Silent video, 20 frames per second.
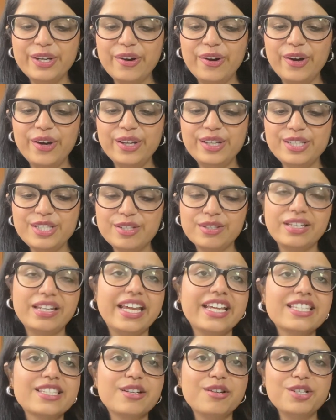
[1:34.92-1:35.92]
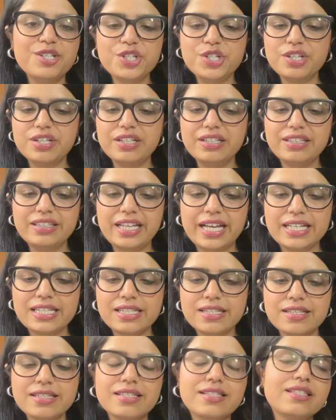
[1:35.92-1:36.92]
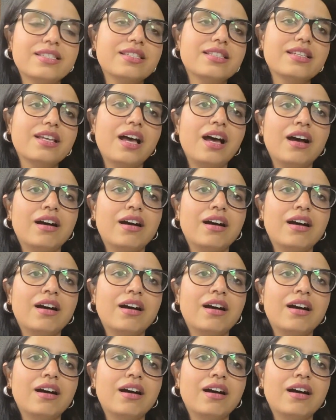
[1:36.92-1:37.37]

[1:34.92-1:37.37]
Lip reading: on to the next question, that is,